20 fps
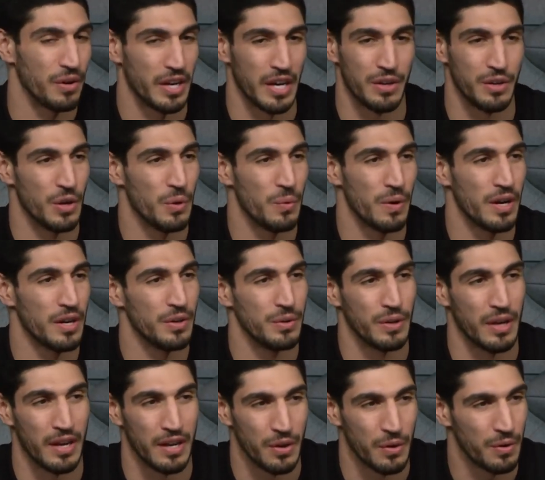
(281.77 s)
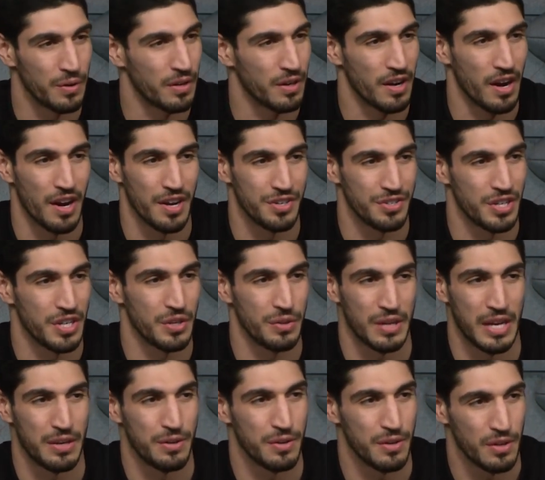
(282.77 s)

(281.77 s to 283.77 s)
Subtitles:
okay, you know what, you got no country,